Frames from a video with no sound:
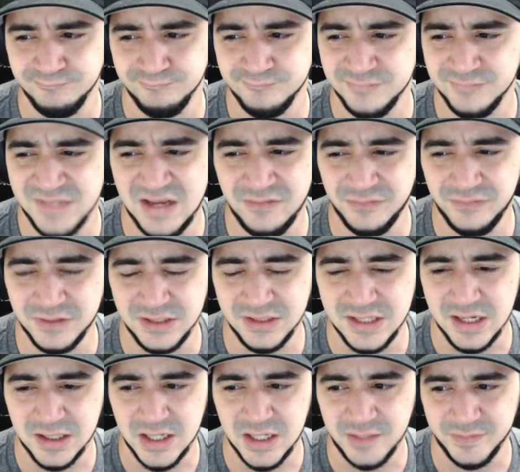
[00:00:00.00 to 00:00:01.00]

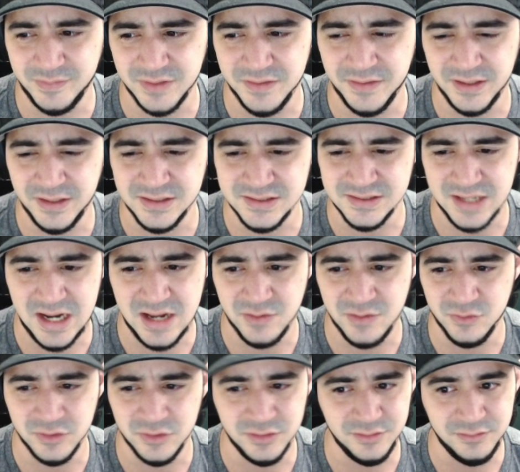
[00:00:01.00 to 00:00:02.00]
Definitely a couple of things that I
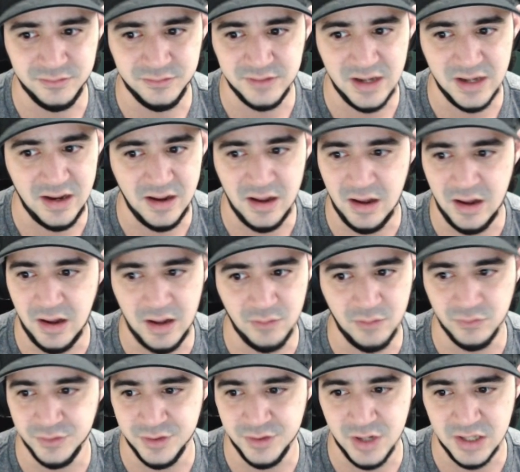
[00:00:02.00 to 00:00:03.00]
would
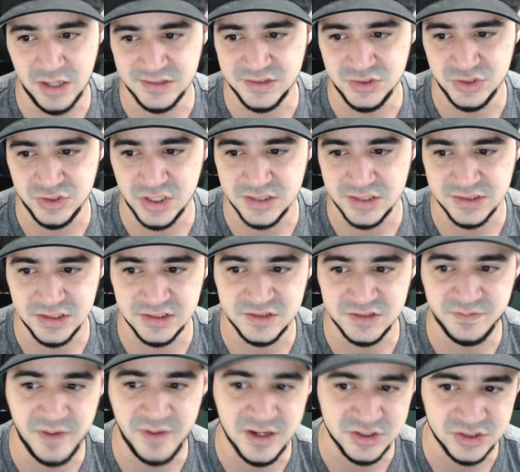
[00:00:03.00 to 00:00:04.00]
not suggest,
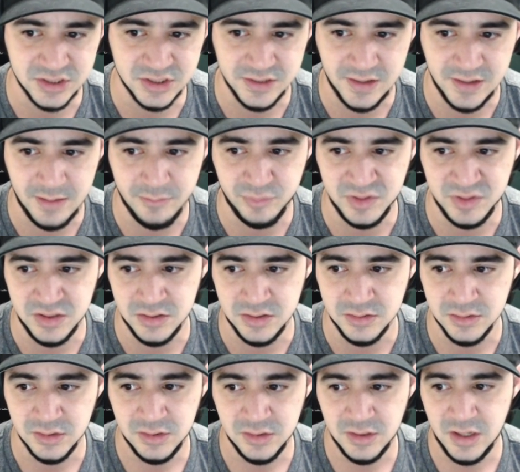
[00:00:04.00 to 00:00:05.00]
especially that B.
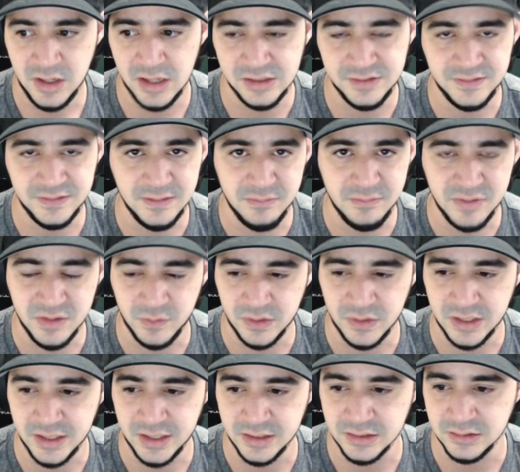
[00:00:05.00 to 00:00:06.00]
Anything B
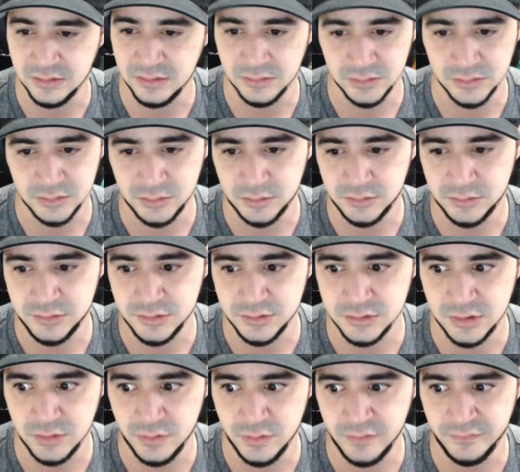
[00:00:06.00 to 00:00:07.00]
related, just
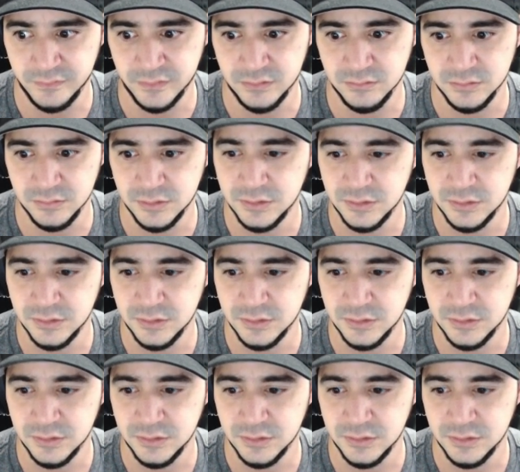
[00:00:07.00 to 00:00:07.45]
stay away from.